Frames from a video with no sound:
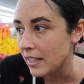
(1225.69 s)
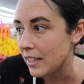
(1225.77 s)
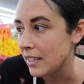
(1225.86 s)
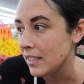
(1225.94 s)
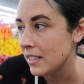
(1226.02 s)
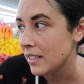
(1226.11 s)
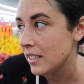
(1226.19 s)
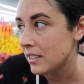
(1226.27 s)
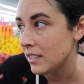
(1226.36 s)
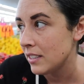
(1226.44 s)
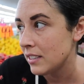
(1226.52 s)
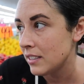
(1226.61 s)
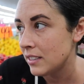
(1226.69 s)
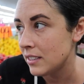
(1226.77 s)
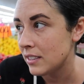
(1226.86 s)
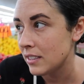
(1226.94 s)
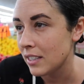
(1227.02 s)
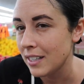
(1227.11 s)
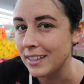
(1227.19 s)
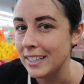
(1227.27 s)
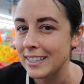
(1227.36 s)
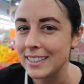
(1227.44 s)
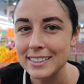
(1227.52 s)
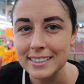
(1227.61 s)
And this is, I
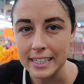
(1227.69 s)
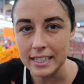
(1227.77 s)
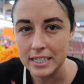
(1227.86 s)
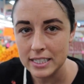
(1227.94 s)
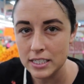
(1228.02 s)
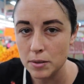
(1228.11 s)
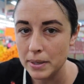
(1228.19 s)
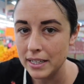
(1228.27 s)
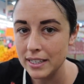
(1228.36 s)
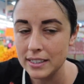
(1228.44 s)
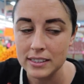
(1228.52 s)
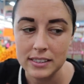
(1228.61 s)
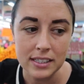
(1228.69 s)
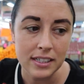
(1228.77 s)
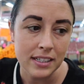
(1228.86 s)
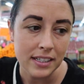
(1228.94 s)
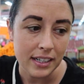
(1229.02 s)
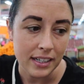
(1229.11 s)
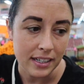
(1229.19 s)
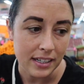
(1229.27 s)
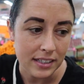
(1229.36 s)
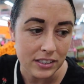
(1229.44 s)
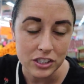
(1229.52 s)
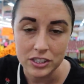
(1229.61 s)
think, the second biggest
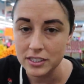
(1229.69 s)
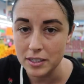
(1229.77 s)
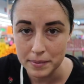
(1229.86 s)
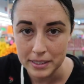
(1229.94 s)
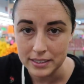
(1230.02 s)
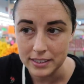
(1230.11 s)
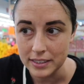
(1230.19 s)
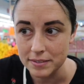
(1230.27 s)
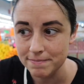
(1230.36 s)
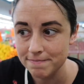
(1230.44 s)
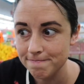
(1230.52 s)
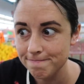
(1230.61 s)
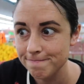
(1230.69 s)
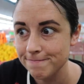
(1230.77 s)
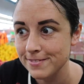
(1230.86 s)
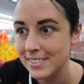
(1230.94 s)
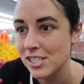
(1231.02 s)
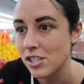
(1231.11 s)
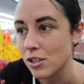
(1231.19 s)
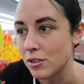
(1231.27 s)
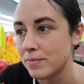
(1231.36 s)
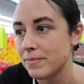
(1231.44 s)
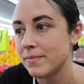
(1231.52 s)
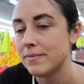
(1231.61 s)
is just amazing. So,
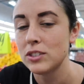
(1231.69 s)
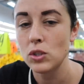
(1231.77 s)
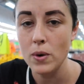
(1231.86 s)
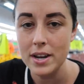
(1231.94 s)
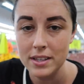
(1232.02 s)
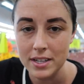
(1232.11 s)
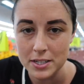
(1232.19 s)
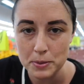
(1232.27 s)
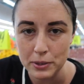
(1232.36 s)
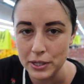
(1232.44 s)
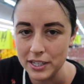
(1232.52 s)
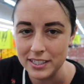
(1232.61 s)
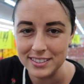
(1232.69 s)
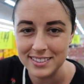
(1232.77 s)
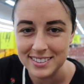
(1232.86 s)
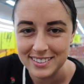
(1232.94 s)
quite the experience.